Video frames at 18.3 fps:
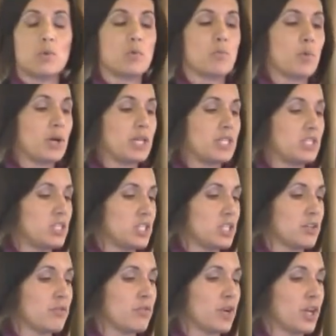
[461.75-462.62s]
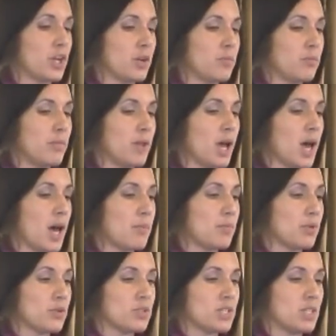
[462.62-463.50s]
more moisture for a good
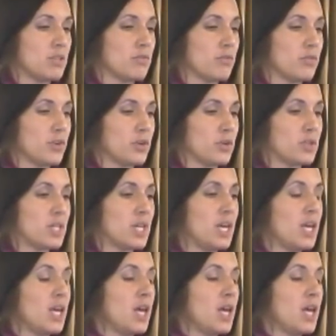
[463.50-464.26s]
high-protein food.